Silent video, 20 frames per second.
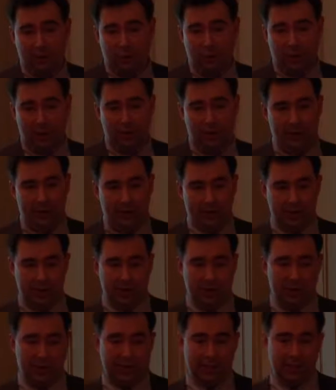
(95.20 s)
preferences
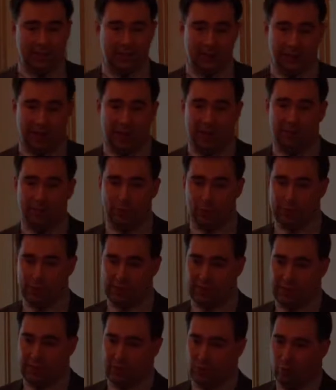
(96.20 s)
that
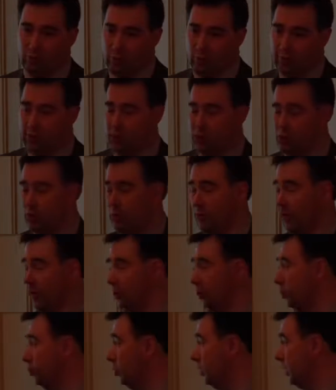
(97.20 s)
persist from one
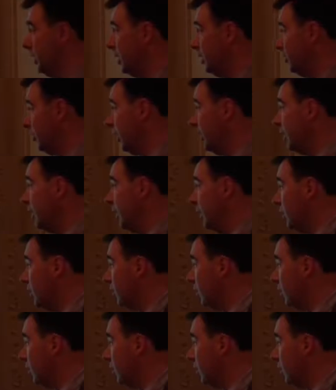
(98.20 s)
generation to another. In